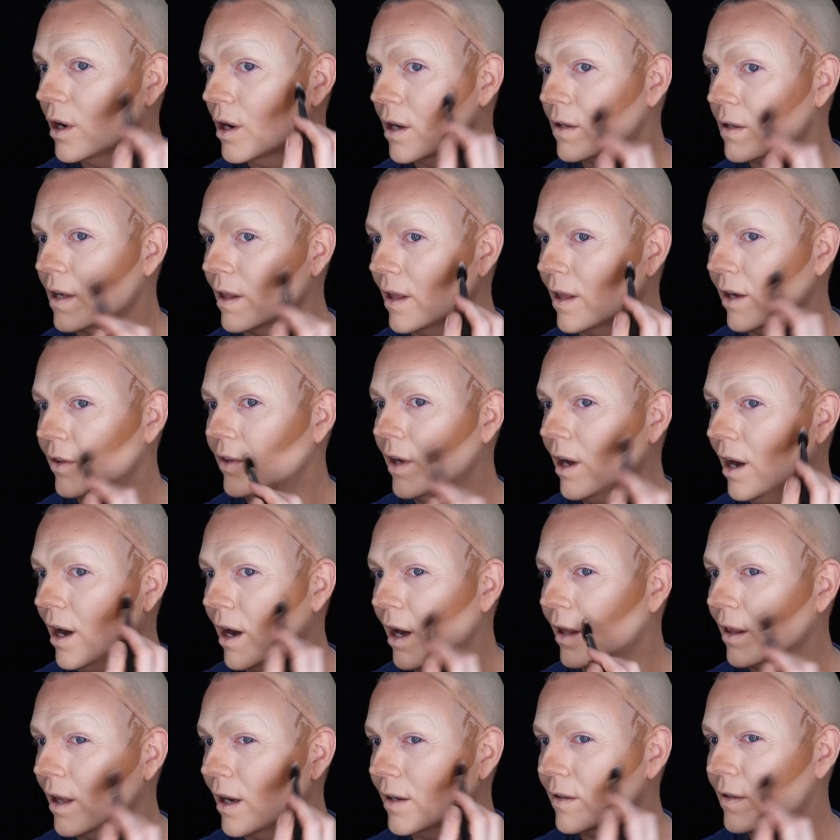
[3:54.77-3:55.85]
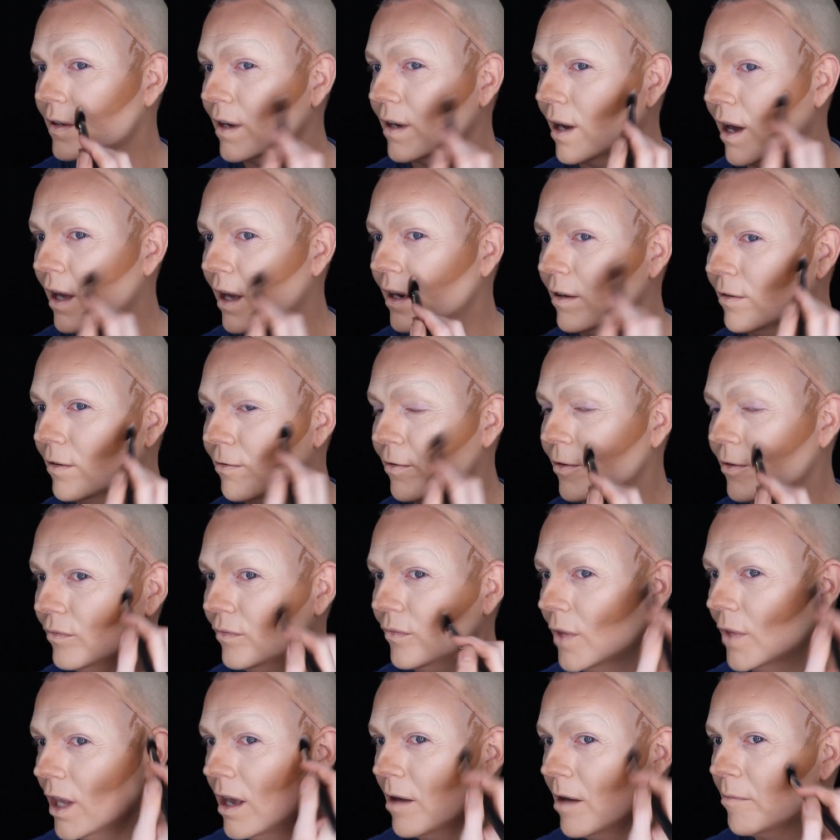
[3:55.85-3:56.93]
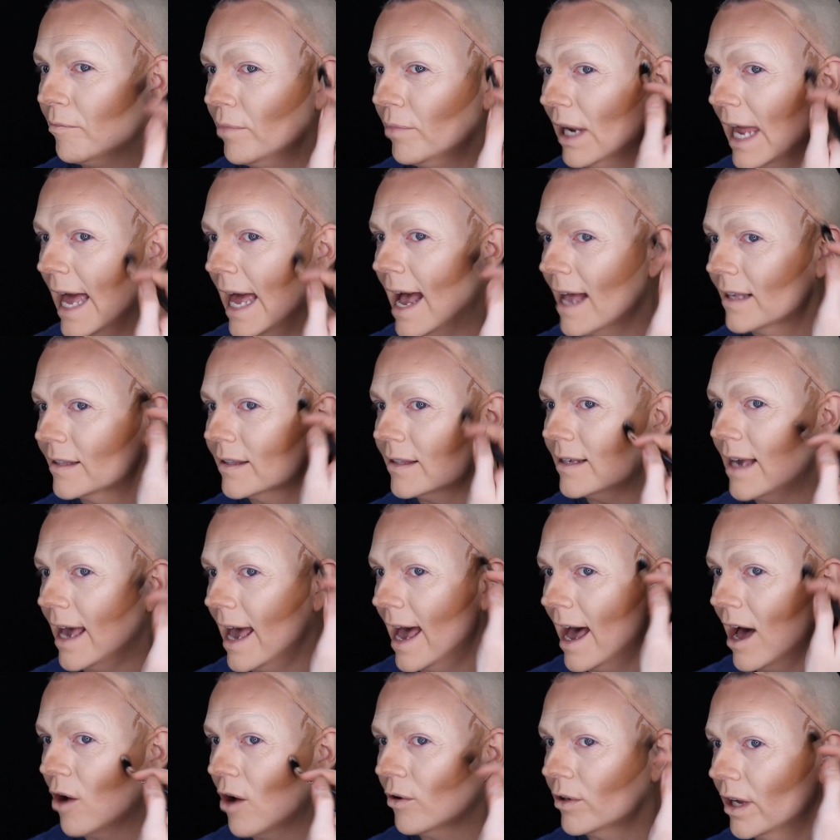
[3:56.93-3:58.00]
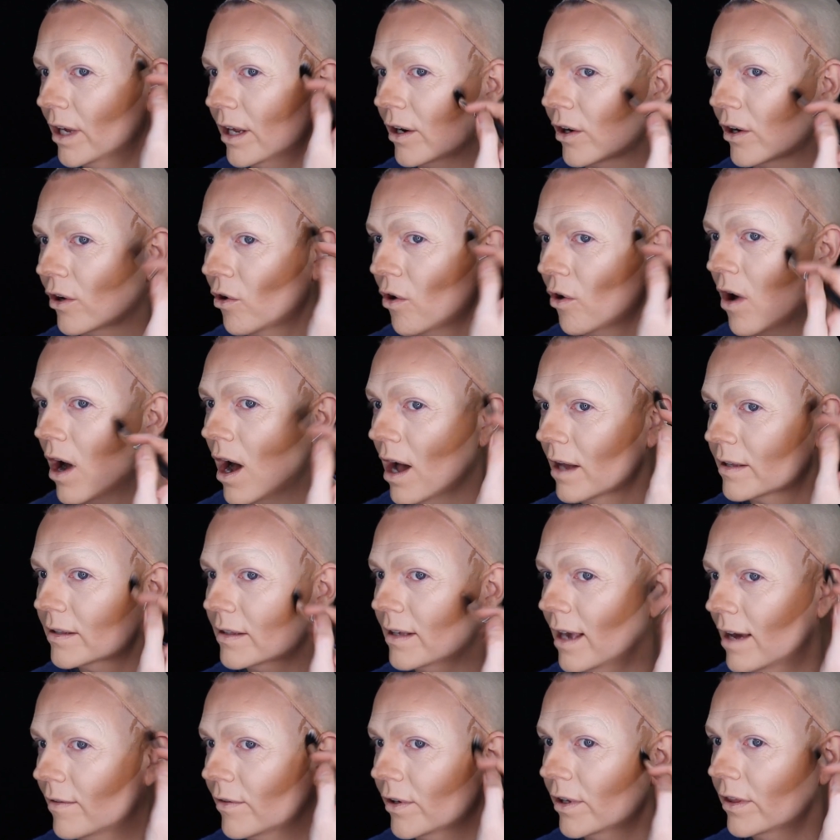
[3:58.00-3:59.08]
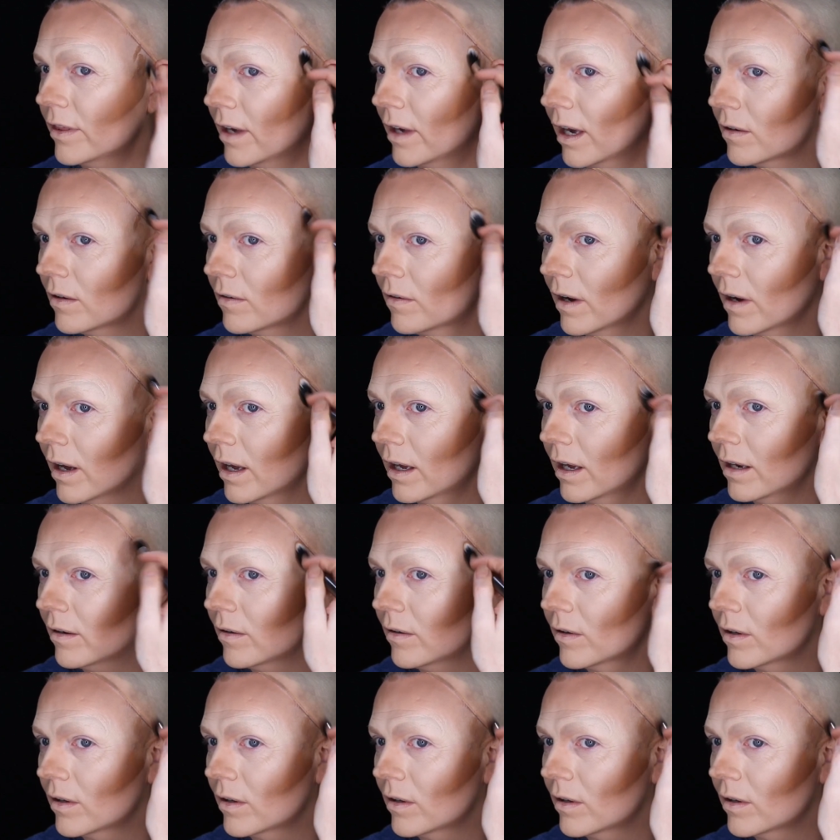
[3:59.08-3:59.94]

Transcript: Because I like the highlight to kind of blast out and across everything, right?